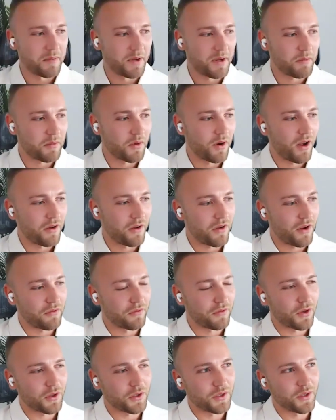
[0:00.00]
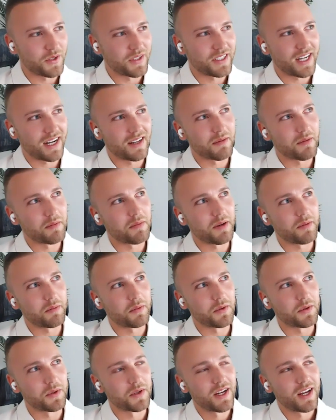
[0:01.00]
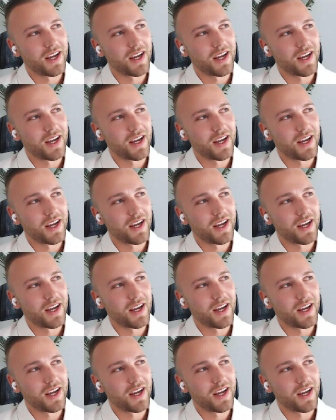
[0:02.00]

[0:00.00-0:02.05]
People, I've forgotten who said it, people